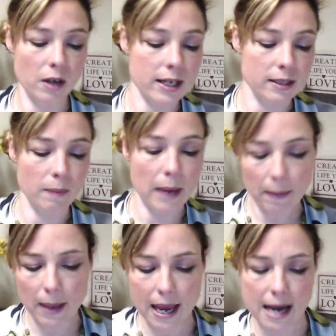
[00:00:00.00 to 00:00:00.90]
guys are back
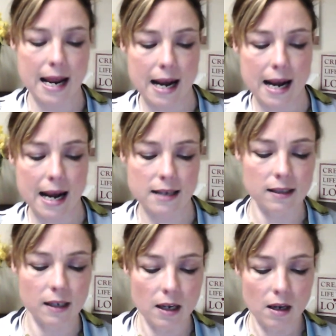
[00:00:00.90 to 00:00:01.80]
pain, headaches,
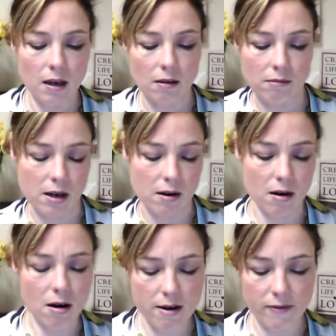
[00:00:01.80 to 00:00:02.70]

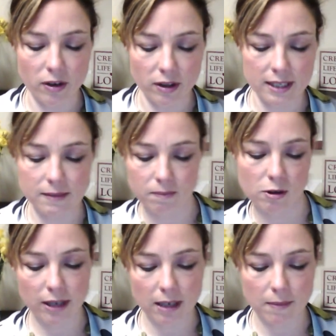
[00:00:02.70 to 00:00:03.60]
oh, I've got this
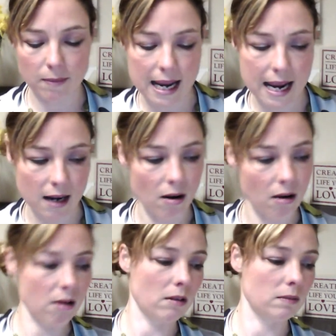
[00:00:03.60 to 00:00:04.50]
crick in my neck.
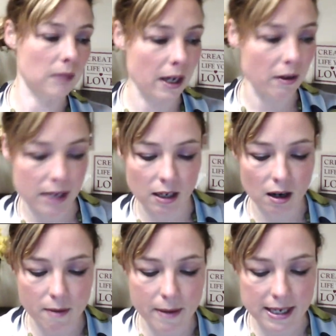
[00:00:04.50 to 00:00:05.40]
Oh, I don't need a
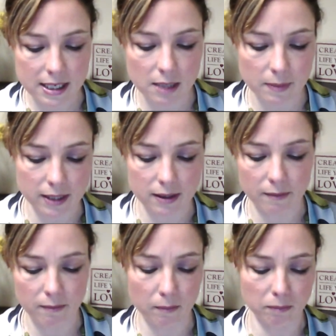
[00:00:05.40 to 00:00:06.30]
chiropractor because
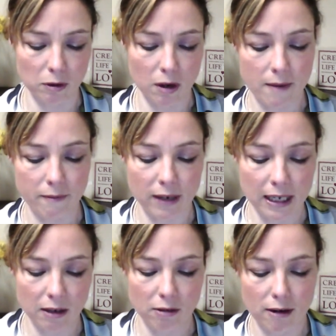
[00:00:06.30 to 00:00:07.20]
I'm
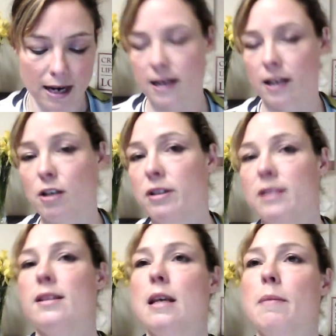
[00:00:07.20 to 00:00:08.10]
feeling great. And you can
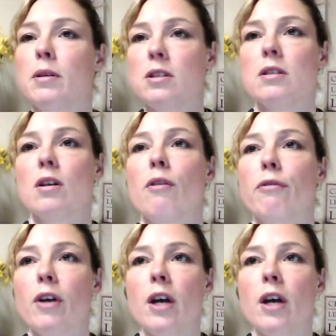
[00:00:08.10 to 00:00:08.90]
see their posture's off.